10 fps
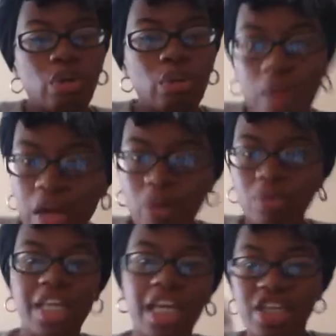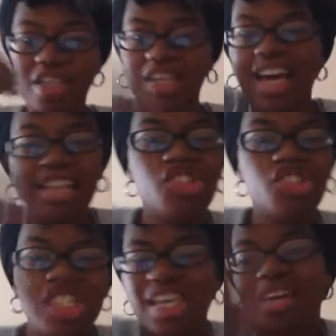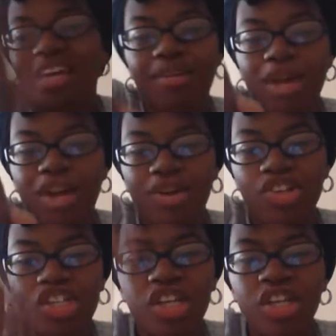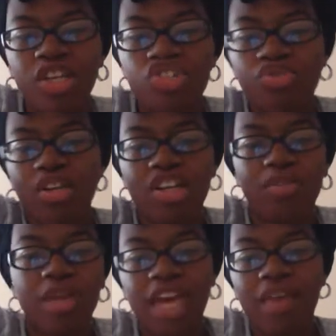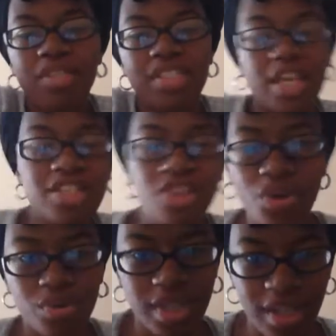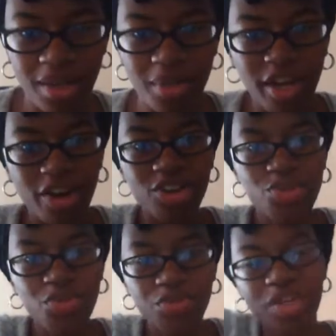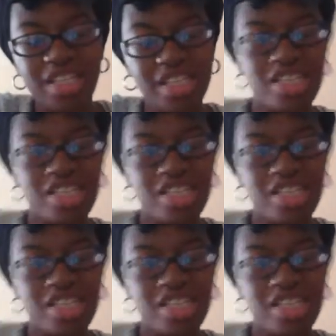wrong. Like you got, you just got in a marriage straight up having sex the whole time. Like, are you freaking